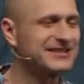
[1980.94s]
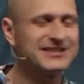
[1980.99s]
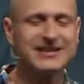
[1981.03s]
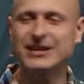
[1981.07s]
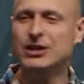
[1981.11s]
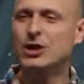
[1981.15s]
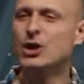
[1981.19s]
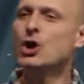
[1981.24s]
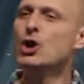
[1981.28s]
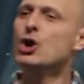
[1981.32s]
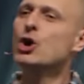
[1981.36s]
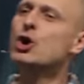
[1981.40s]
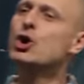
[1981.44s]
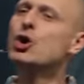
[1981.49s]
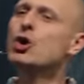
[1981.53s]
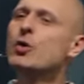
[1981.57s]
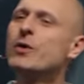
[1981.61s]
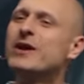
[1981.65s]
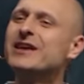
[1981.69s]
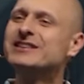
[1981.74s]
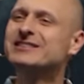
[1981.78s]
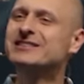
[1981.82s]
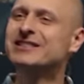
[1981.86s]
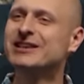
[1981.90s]
See, who
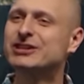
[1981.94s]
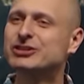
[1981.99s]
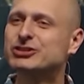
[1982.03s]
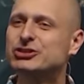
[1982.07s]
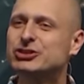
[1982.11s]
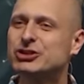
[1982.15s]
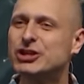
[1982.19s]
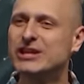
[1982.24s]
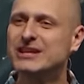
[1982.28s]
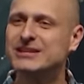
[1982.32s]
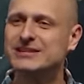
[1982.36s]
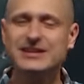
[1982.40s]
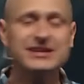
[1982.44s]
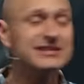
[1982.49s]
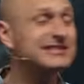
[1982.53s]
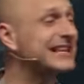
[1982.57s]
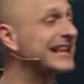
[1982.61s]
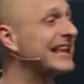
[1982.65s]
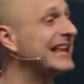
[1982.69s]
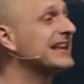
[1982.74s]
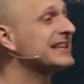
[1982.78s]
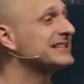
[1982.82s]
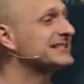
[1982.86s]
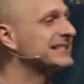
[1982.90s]
is this Jesus?
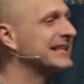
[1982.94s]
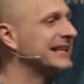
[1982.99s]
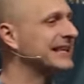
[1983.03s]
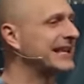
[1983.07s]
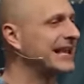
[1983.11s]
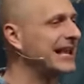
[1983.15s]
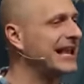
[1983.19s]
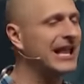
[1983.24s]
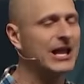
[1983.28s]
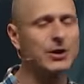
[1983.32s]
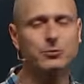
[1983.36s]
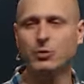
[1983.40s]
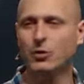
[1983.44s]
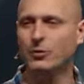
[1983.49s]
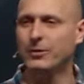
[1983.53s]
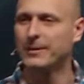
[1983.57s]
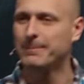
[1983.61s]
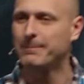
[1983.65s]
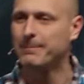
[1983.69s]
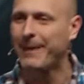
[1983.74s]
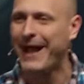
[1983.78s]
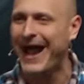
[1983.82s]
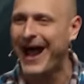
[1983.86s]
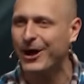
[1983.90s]
He is the King. Will we
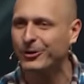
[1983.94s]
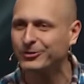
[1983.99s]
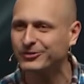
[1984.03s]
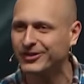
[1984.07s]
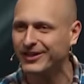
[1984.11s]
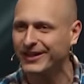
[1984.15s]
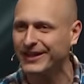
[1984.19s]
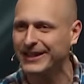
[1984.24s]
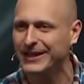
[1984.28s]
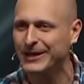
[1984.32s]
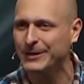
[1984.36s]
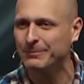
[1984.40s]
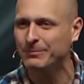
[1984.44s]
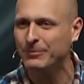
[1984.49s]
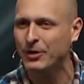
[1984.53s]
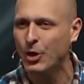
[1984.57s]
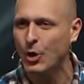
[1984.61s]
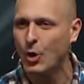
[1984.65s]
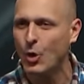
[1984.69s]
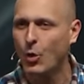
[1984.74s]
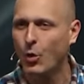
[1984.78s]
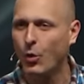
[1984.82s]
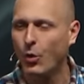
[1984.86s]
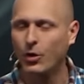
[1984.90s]
bow to him,
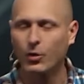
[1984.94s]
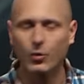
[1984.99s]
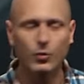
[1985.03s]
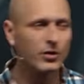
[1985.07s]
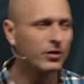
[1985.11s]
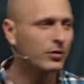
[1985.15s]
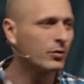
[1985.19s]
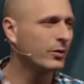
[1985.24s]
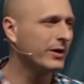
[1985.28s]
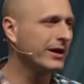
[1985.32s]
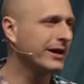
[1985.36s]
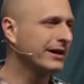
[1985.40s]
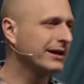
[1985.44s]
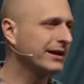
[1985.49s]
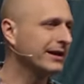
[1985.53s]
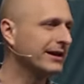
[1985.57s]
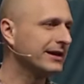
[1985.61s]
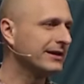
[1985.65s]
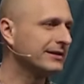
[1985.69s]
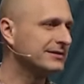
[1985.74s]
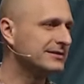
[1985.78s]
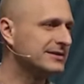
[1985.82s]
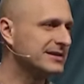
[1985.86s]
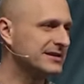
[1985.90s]
or will we
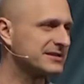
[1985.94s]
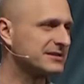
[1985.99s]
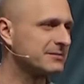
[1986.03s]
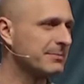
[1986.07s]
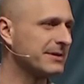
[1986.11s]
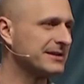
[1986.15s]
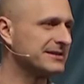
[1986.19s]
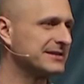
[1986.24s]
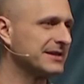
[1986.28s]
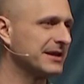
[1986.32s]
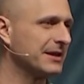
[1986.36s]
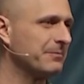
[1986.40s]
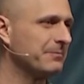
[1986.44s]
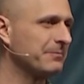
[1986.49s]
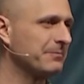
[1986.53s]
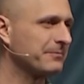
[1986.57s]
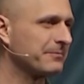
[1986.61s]
dismiss him?